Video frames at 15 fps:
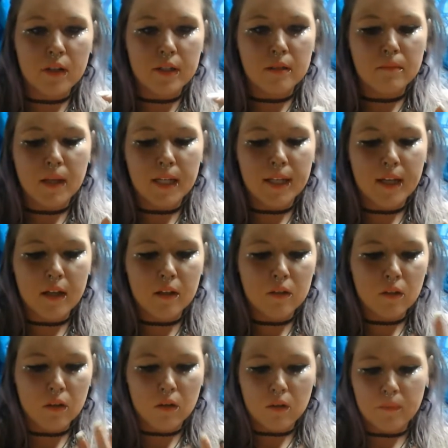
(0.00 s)
my
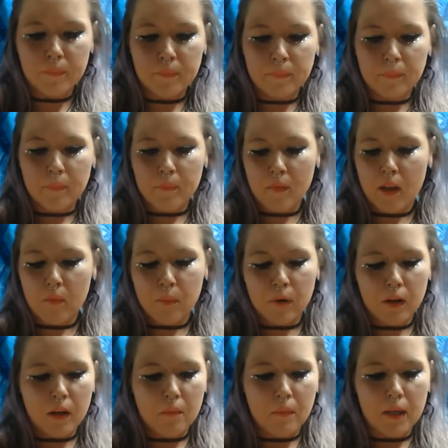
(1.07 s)
candle. I put it
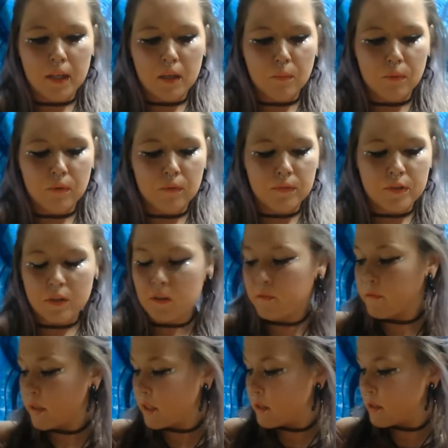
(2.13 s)
on my heat-proof
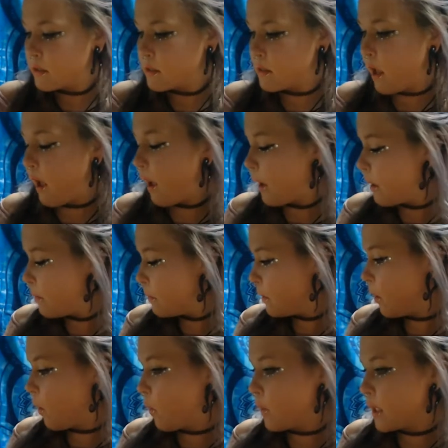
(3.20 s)
surface. I'm going